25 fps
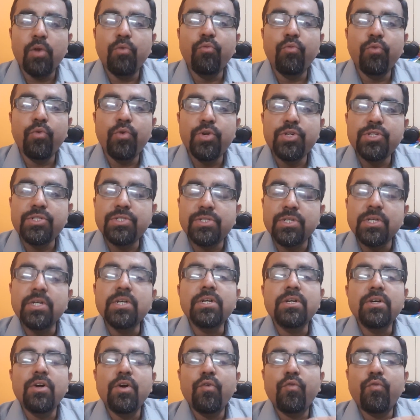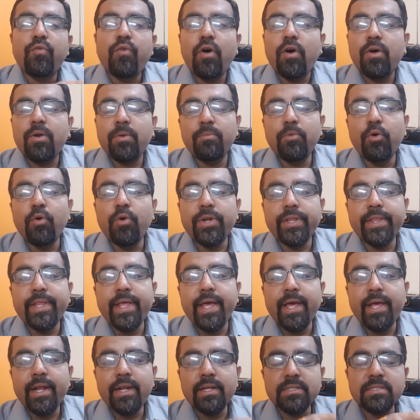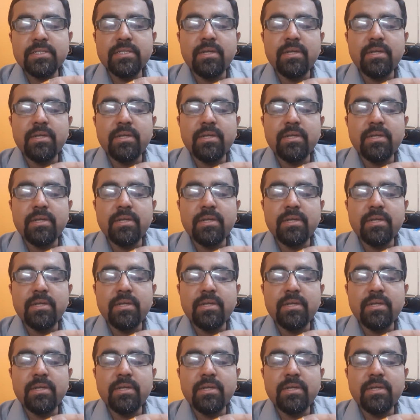wounds form over there.